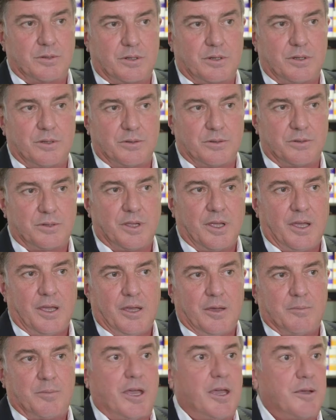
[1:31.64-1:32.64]
include
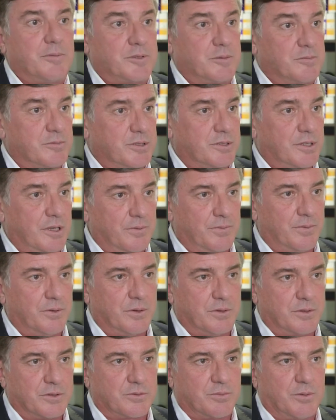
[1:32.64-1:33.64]
perhaps some
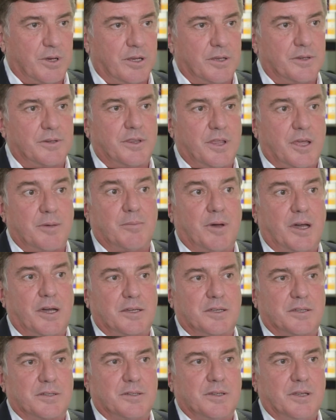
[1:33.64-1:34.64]
seafood as well into that
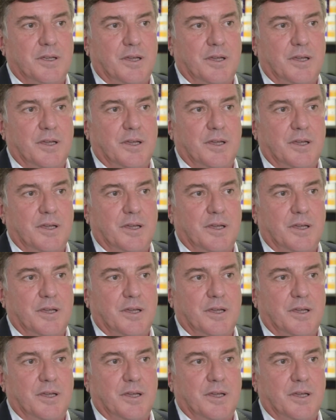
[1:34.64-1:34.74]
market.